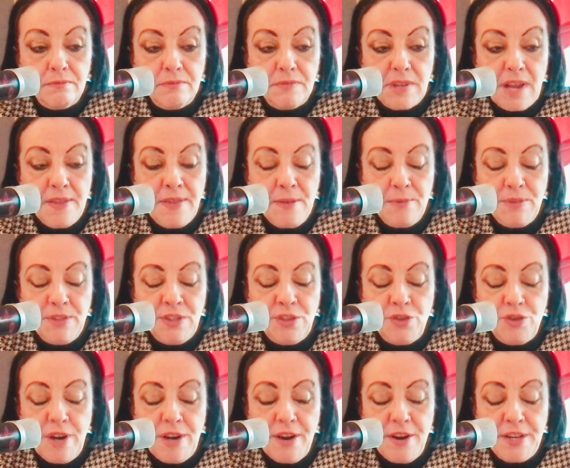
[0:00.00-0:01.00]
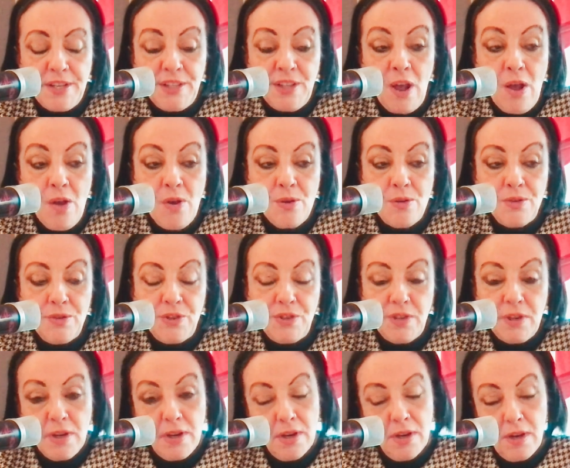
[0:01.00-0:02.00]
And that was strain on his heart.
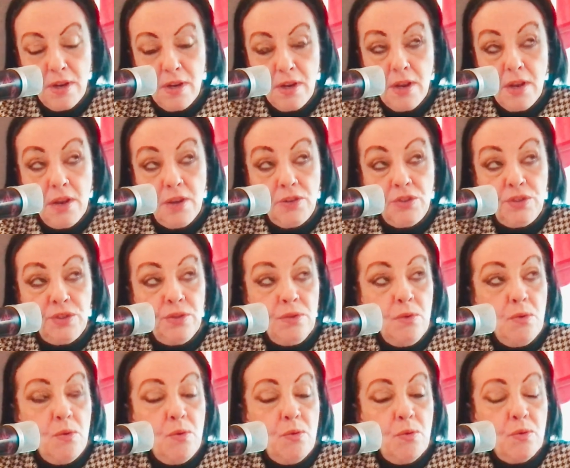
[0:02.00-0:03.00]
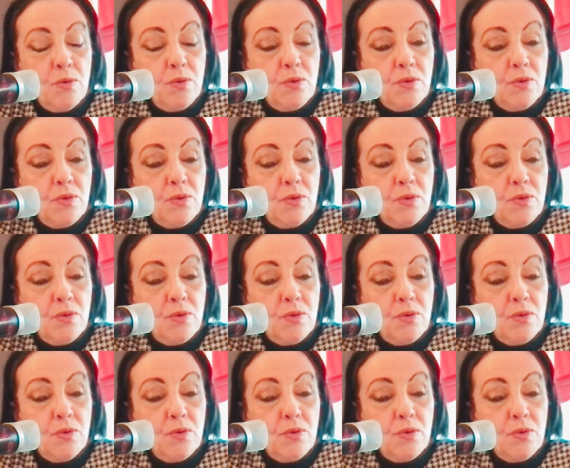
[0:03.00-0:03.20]
So